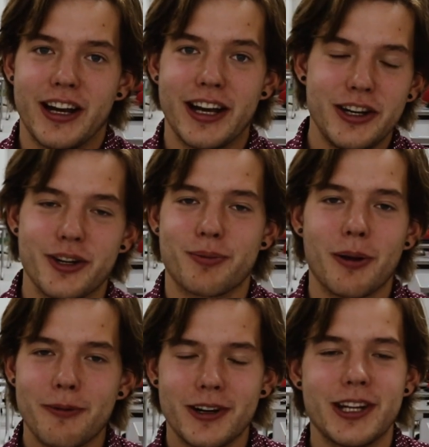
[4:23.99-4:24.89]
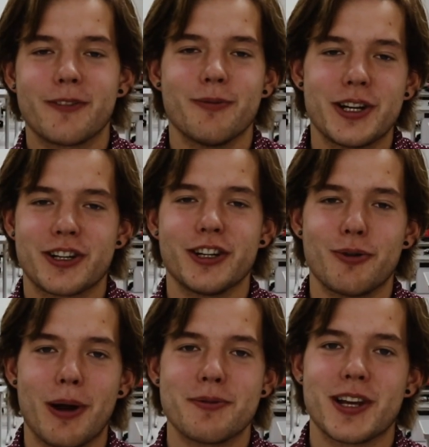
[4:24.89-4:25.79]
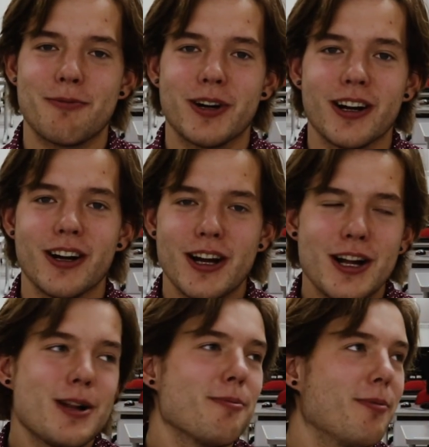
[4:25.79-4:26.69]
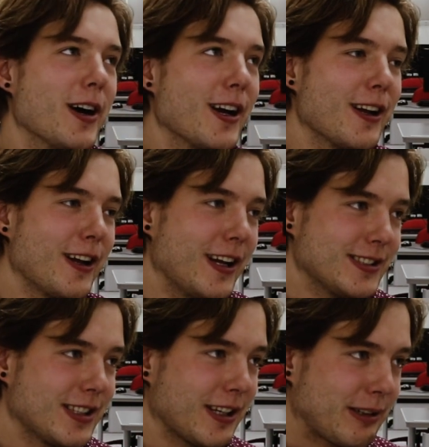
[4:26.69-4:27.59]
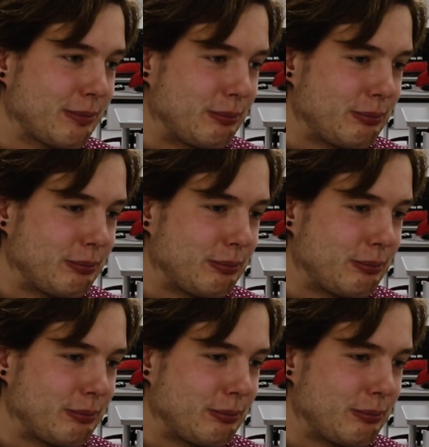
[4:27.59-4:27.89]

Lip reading: Again, you could probably find the information on the web somewhere, but it's like